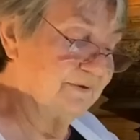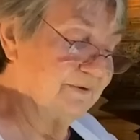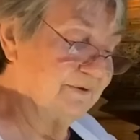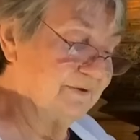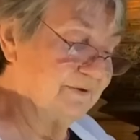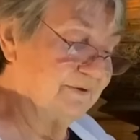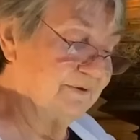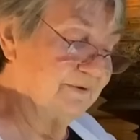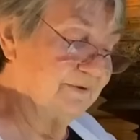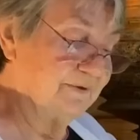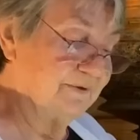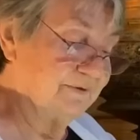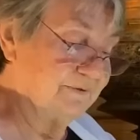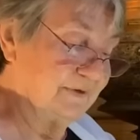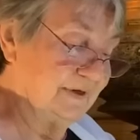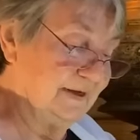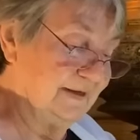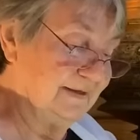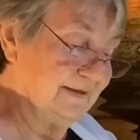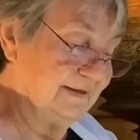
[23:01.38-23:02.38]
We will
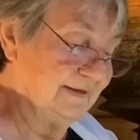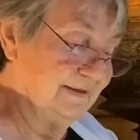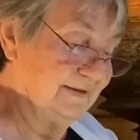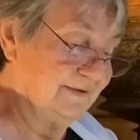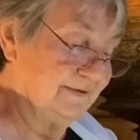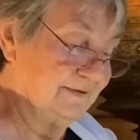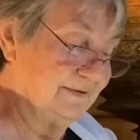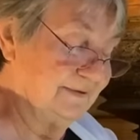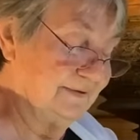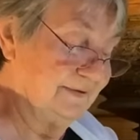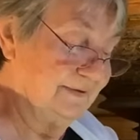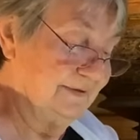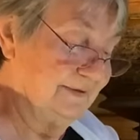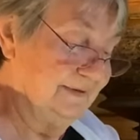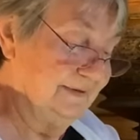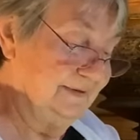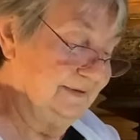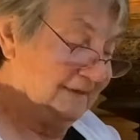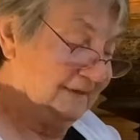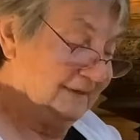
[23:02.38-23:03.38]
try another,
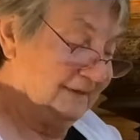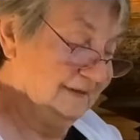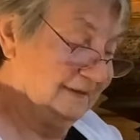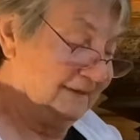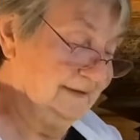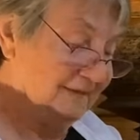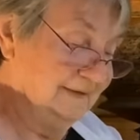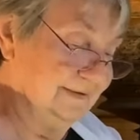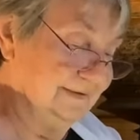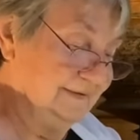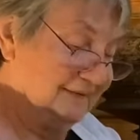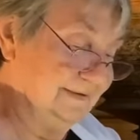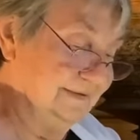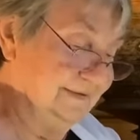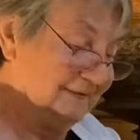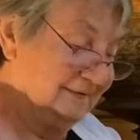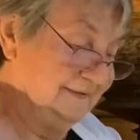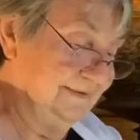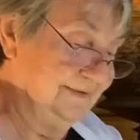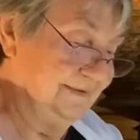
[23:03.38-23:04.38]
uh,
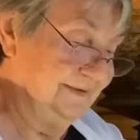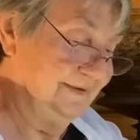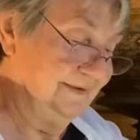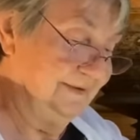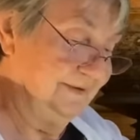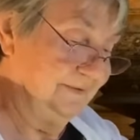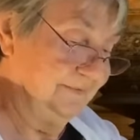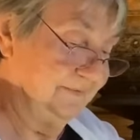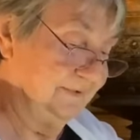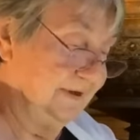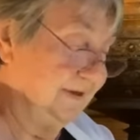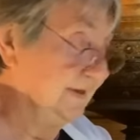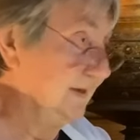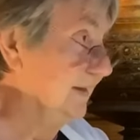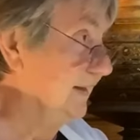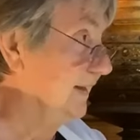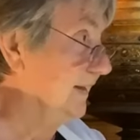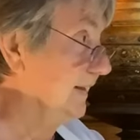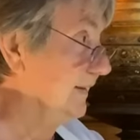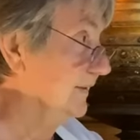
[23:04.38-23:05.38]
running
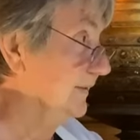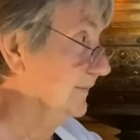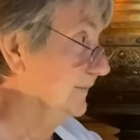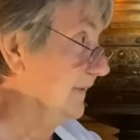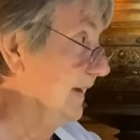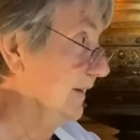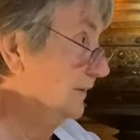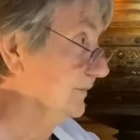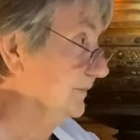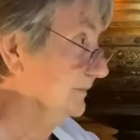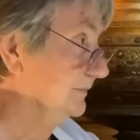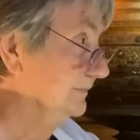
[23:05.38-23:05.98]
another route.